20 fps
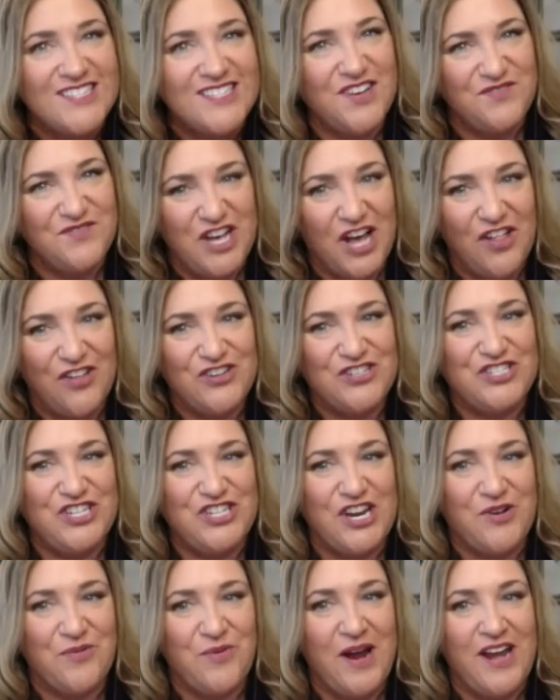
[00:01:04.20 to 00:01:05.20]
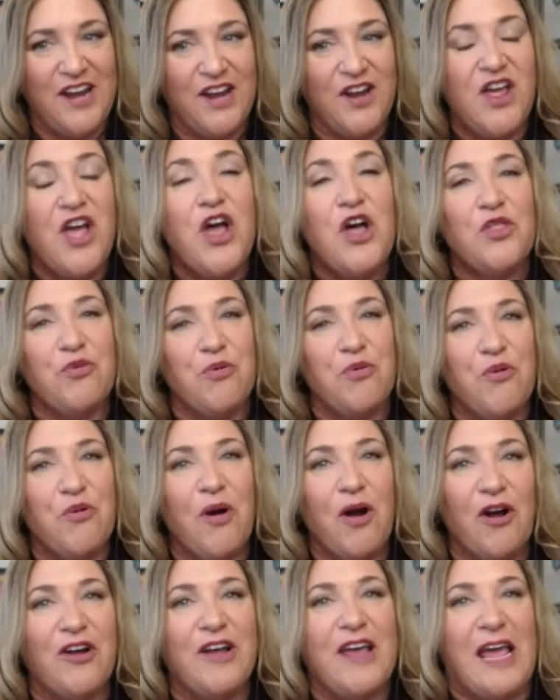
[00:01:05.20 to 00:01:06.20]
of dollars generated through
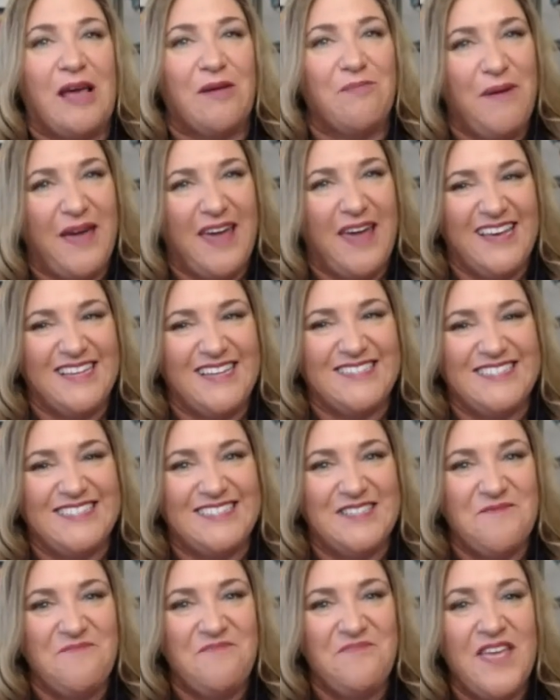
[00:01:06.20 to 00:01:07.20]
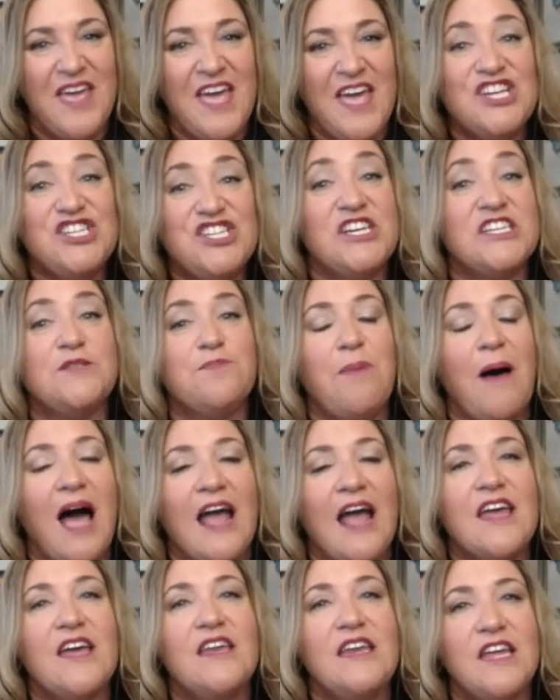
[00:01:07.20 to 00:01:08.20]
her campaigns. She has
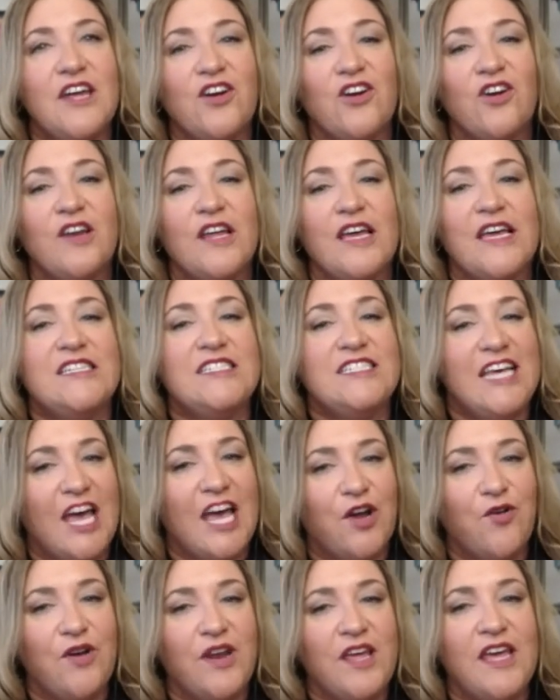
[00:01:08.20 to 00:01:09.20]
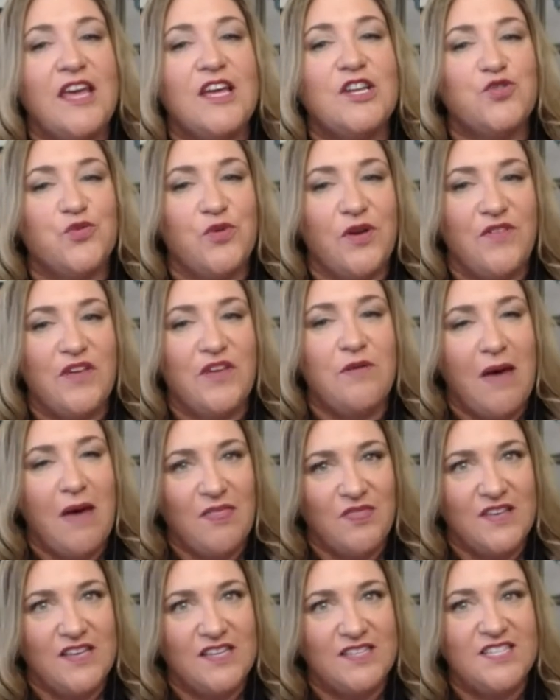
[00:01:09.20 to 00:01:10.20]
pioneered integrity-driven
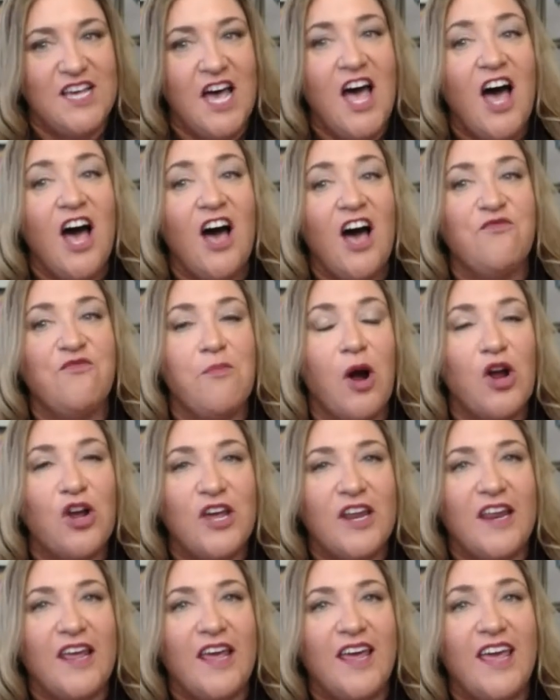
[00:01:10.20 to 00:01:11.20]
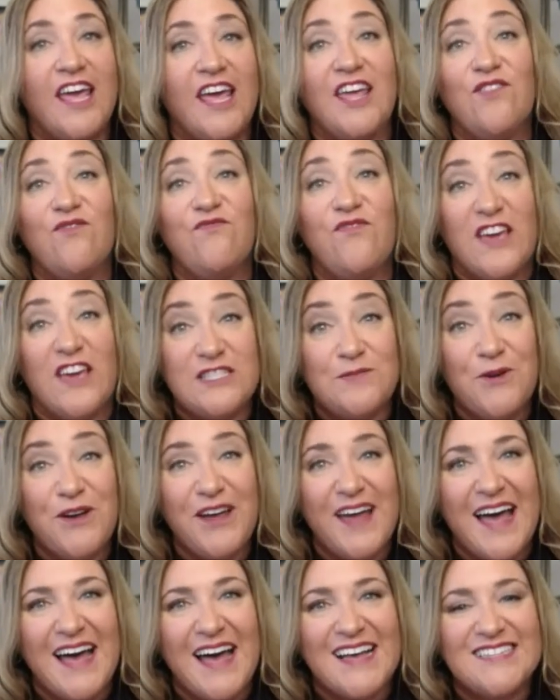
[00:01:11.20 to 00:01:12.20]
methods of marketing in Facebook
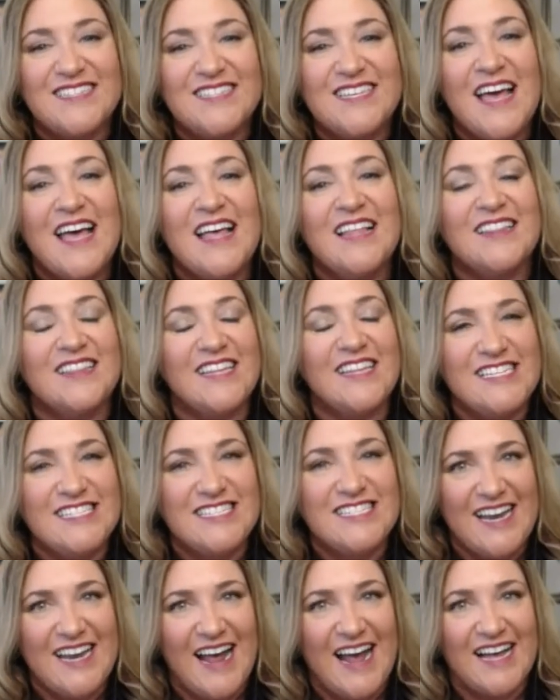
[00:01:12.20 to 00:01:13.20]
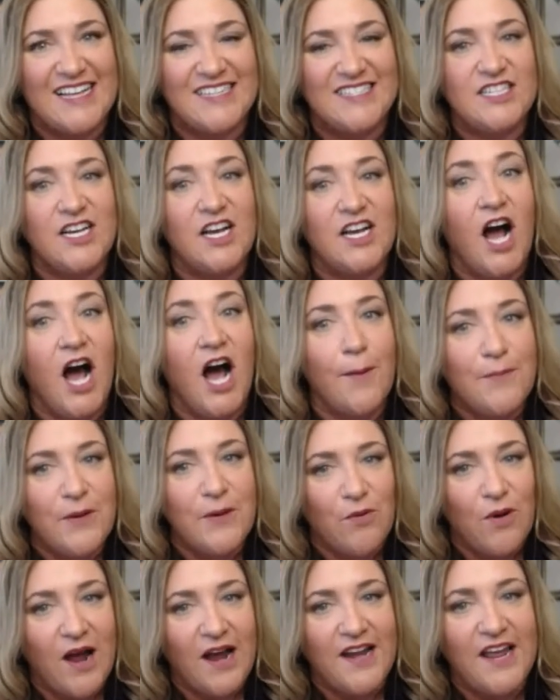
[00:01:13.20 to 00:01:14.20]
ads, LinkedIn ads,
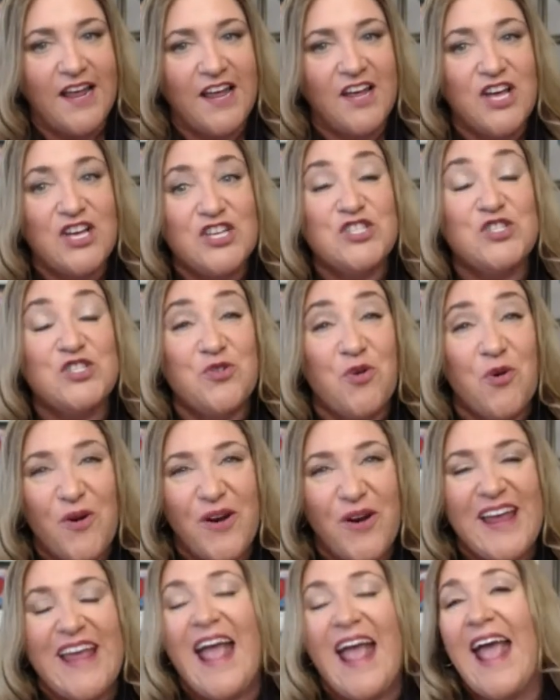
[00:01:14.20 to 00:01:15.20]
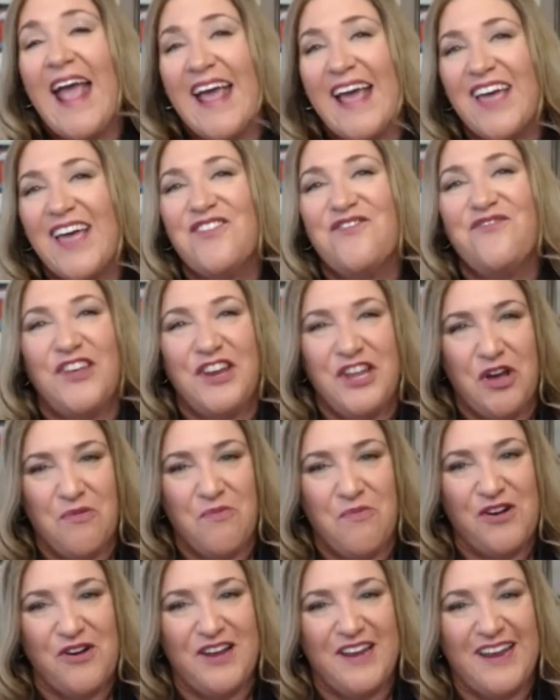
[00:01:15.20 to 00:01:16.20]
copywriting, story, and video
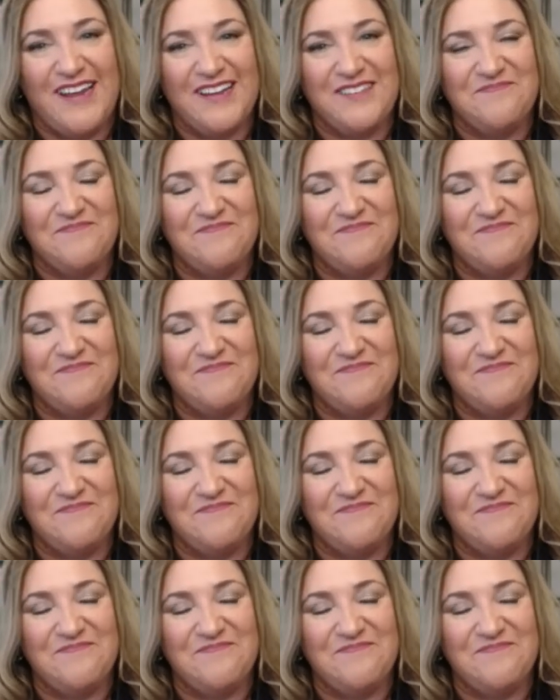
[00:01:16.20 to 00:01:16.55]
marketing.